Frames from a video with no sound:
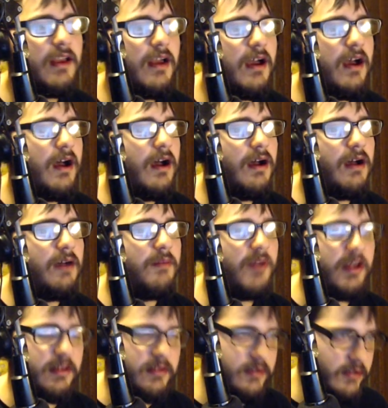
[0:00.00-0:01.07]
Uh, but
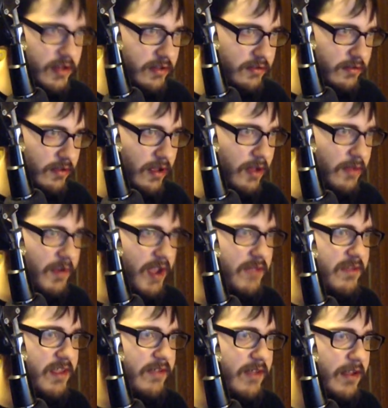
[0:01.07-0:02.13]
this uh, by
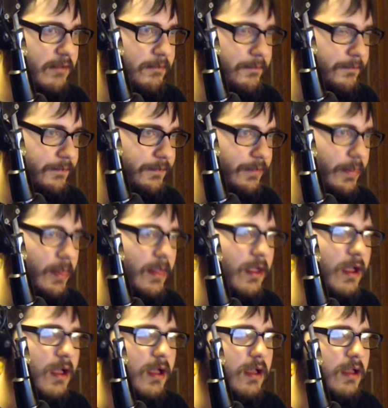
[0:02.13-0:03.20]
Viva.
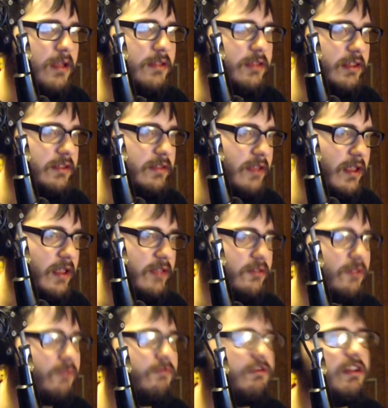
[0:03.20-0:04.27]
This is
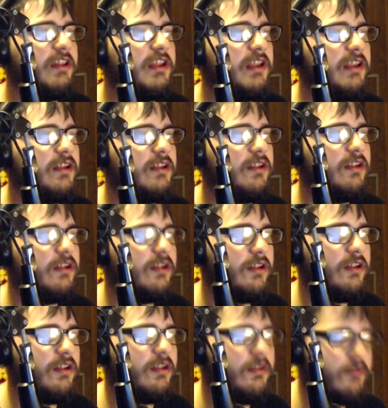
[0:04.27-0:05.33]
really
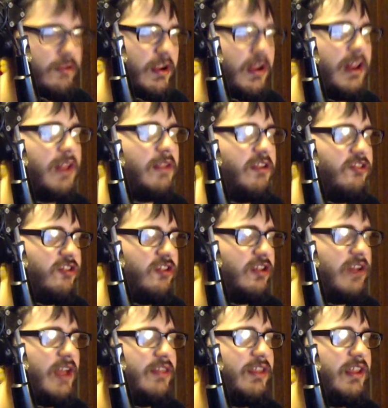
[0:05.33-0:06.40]
great animation. I
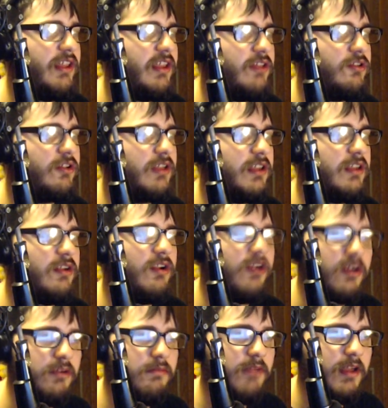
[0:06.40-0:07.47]
think it took her,
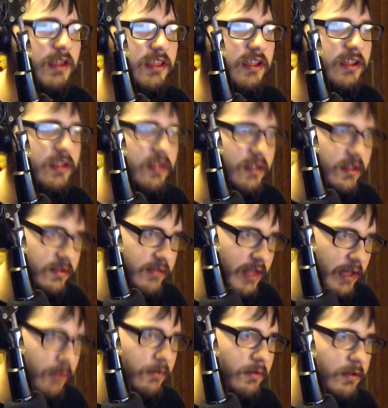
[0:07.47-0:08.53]
I think, is now
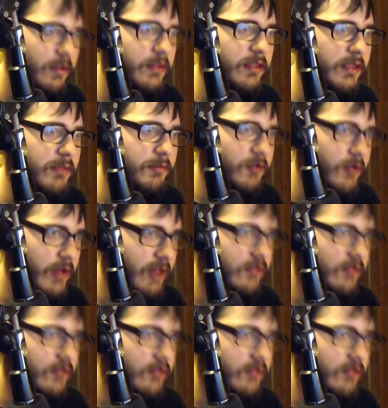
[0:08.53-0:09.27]
the pronoun,